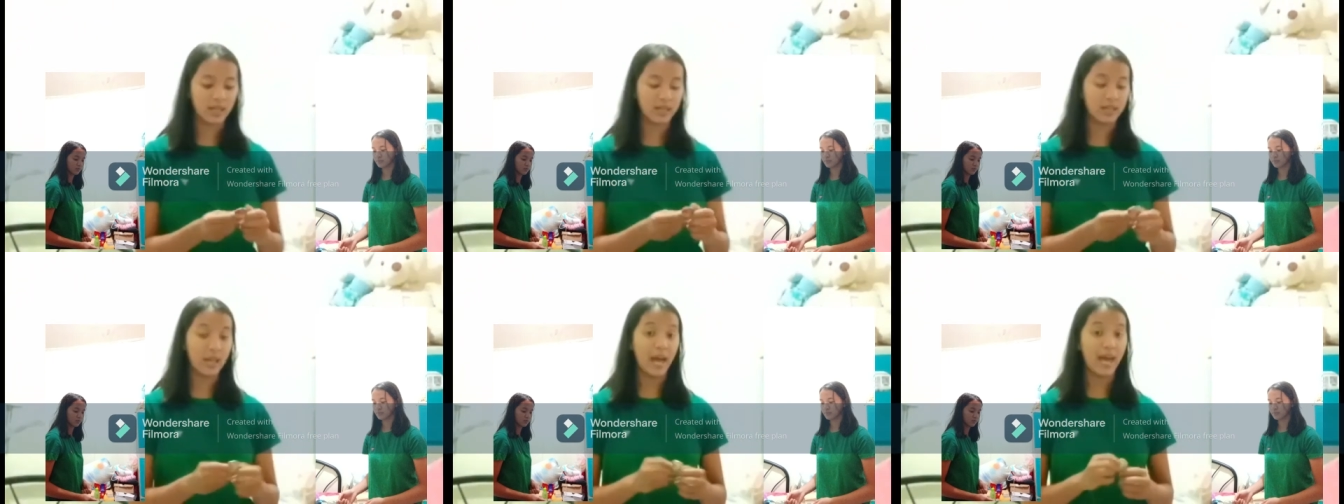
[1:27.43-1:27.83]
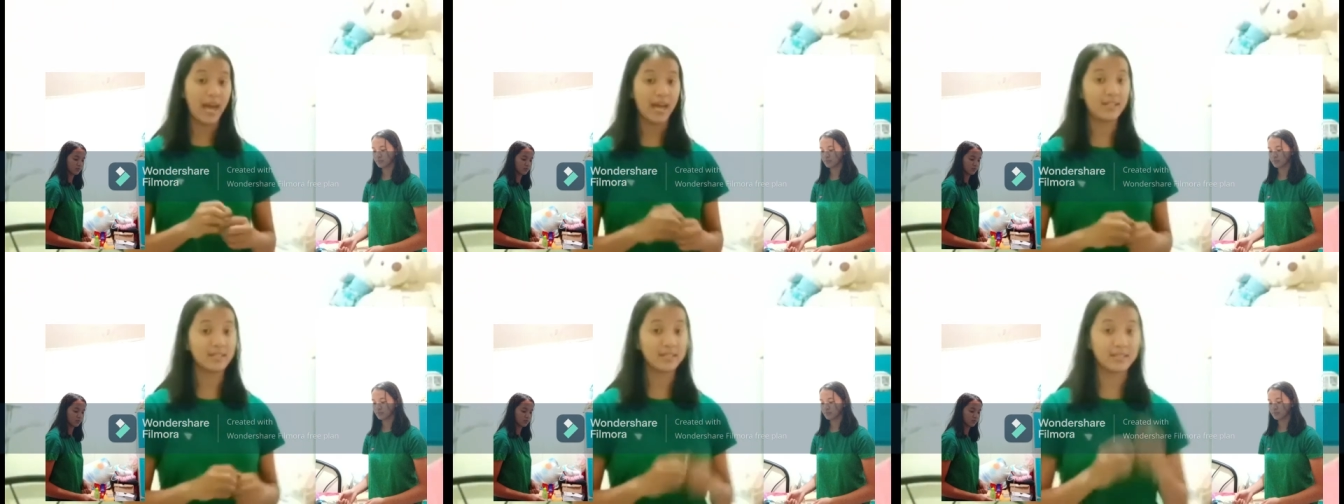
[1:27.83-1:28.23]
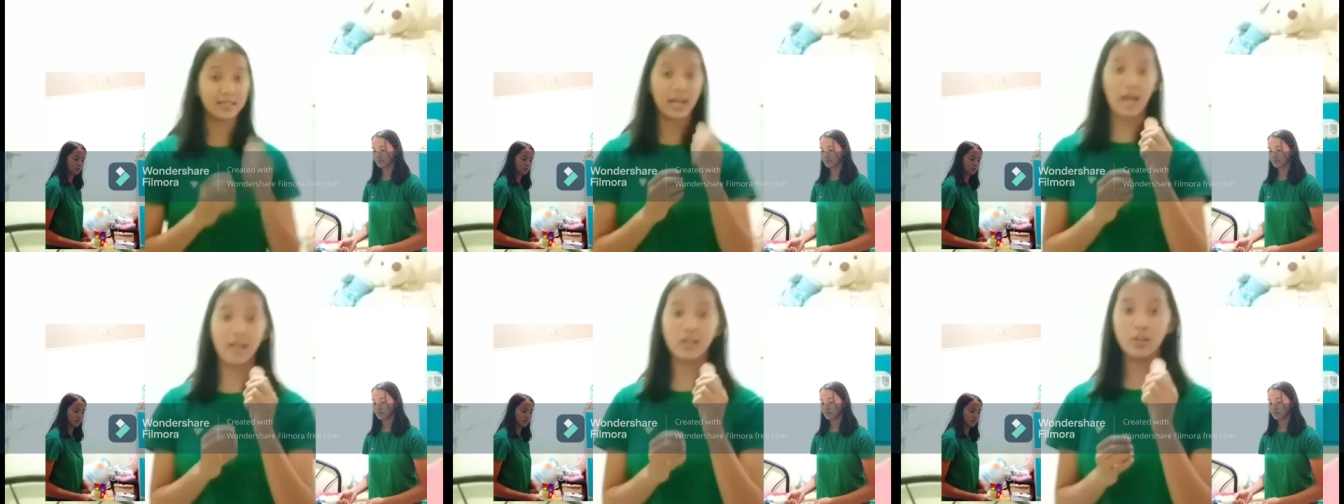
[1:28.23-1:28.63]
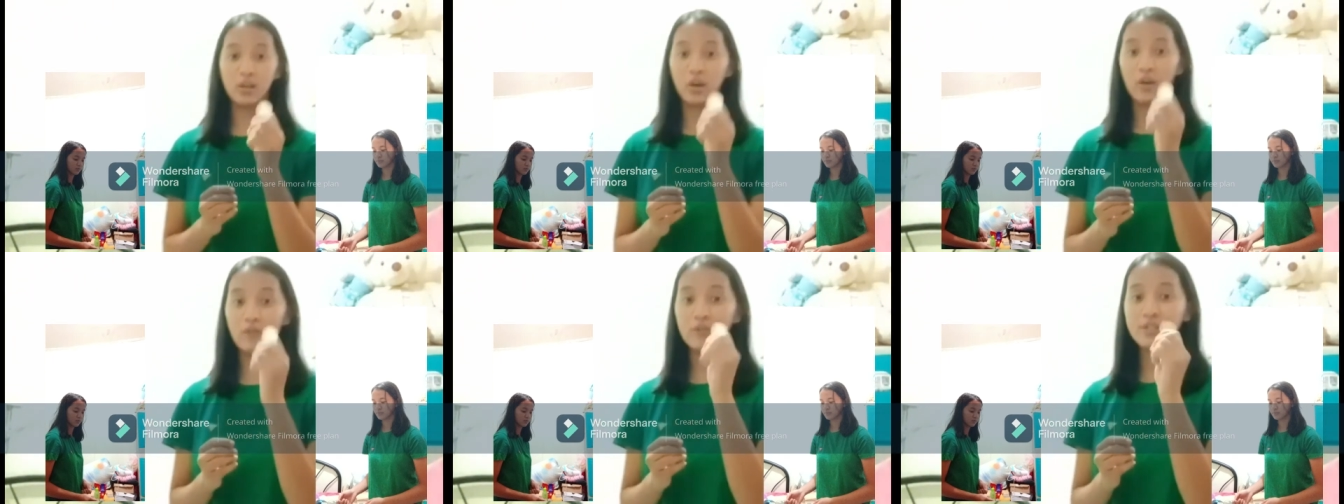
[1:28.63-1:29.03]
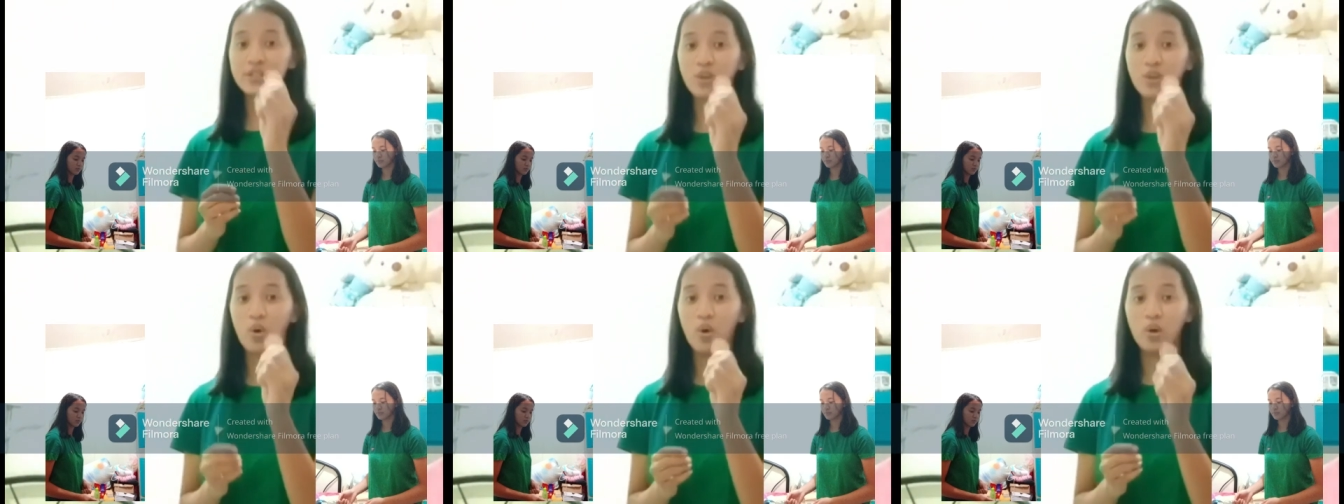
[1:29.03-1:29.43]
the head side of this
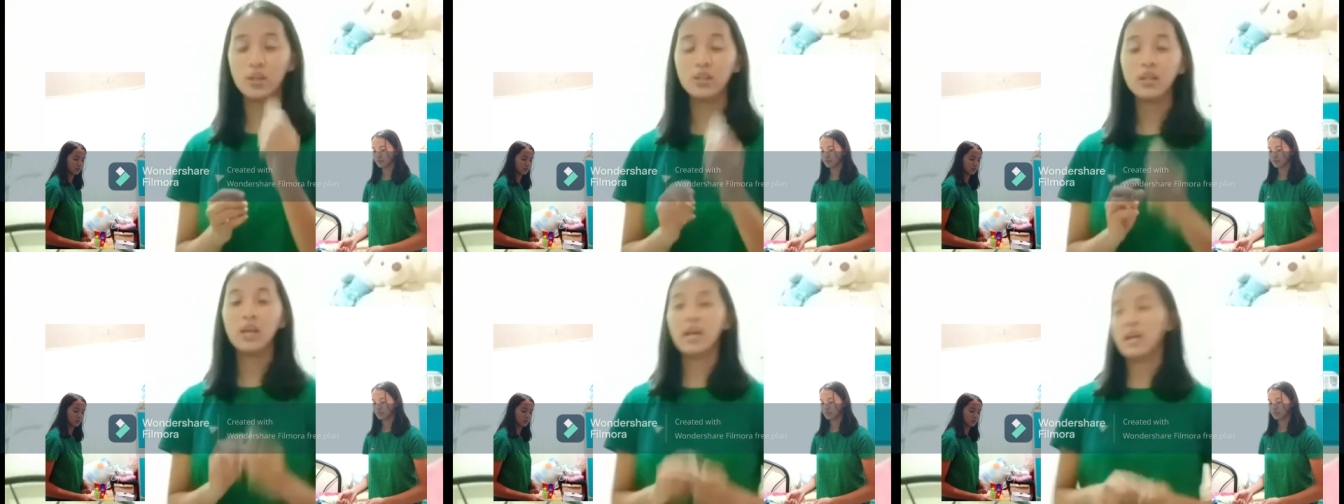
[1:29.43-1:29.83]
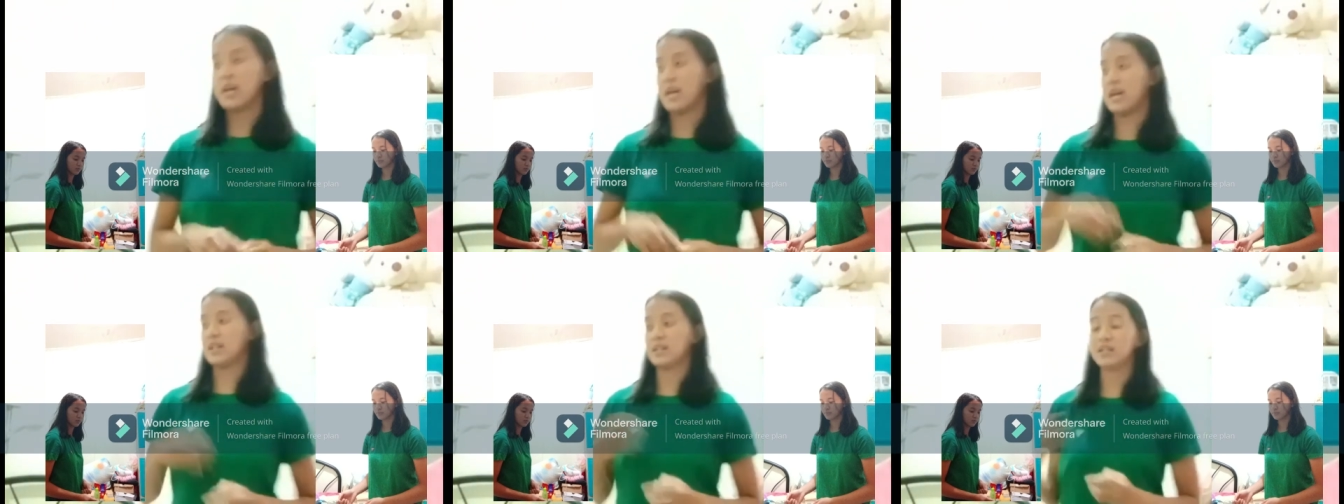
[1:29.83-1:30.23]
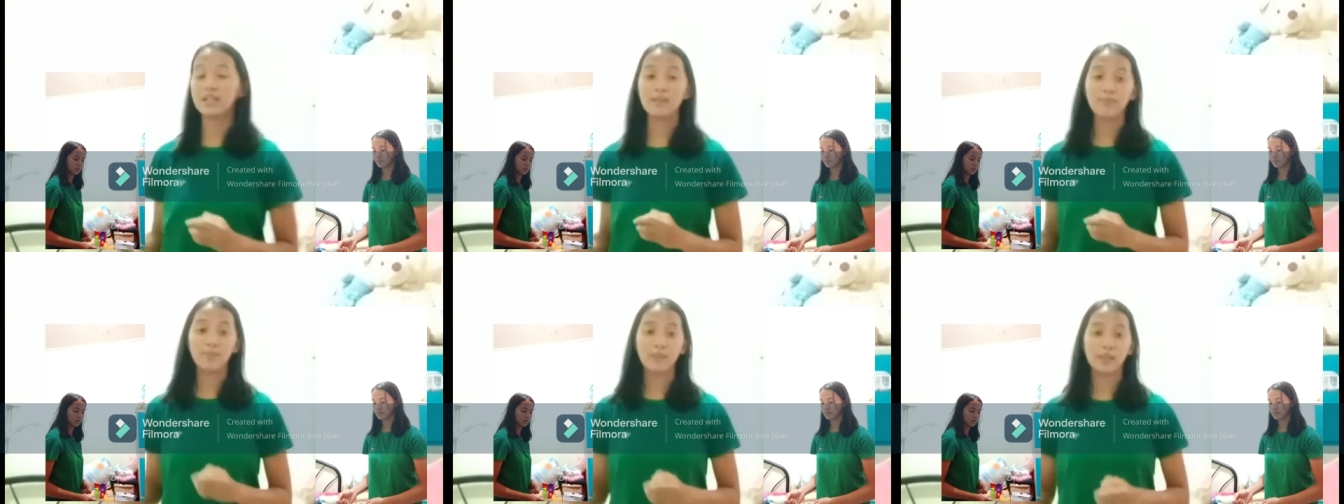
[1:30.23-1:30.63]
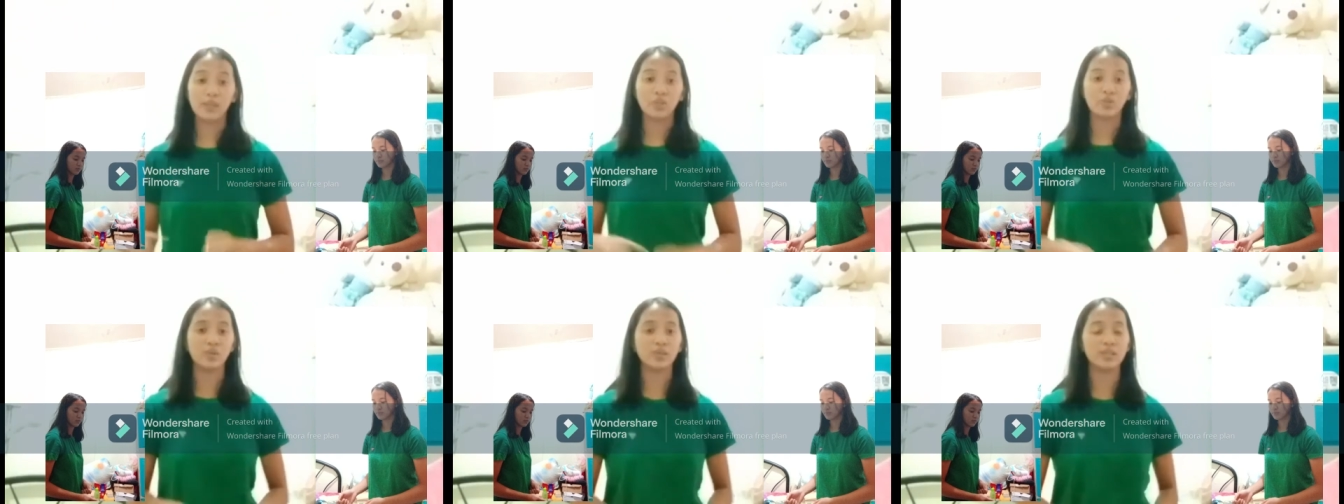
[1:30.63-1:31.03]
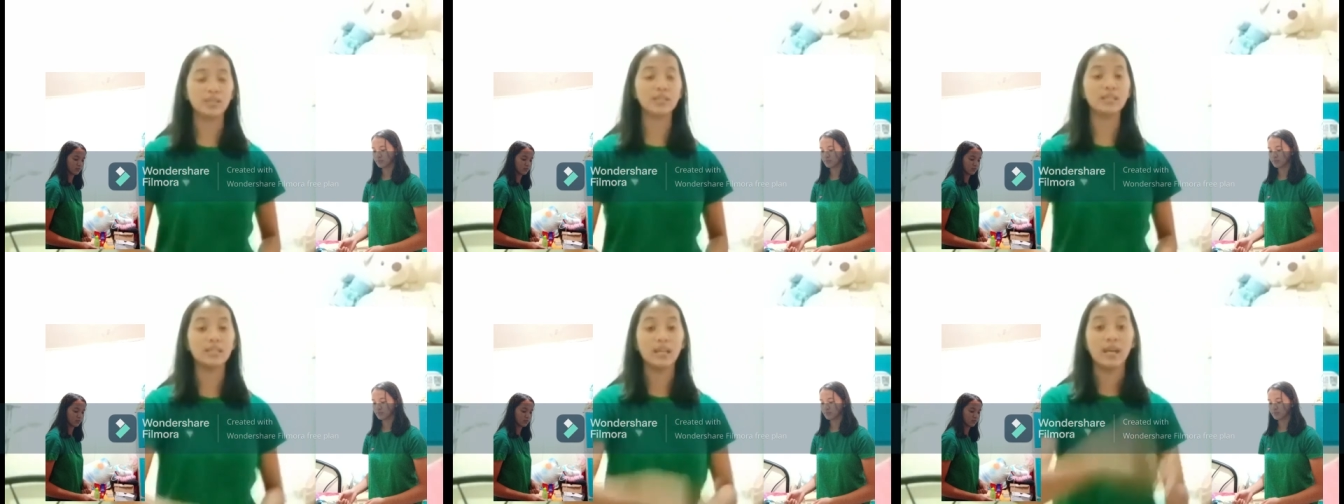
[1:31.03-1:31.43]
coin and the team B
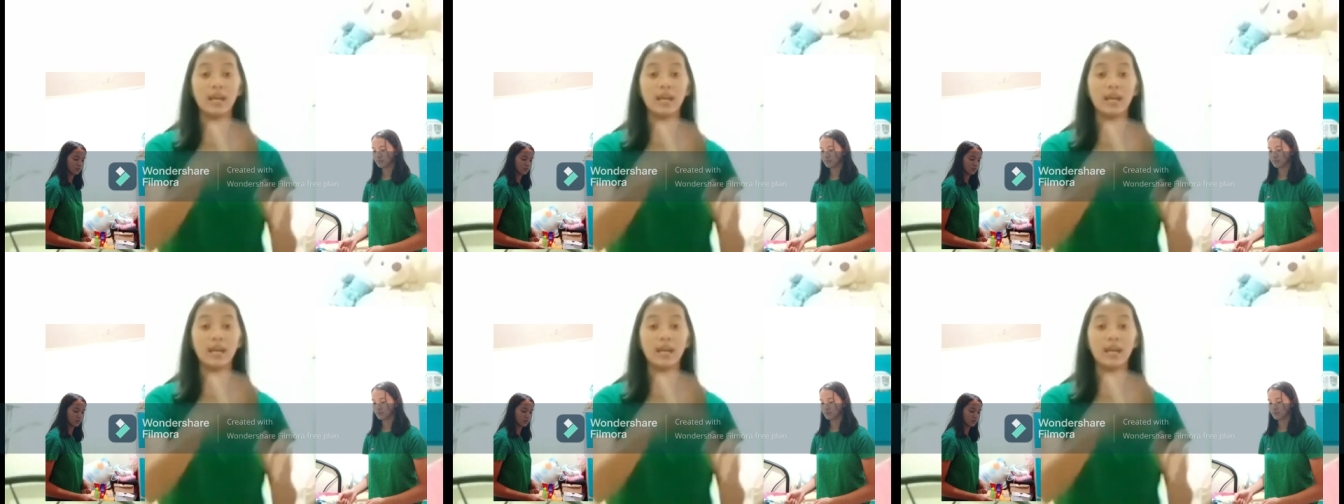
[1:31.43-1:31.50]
chooses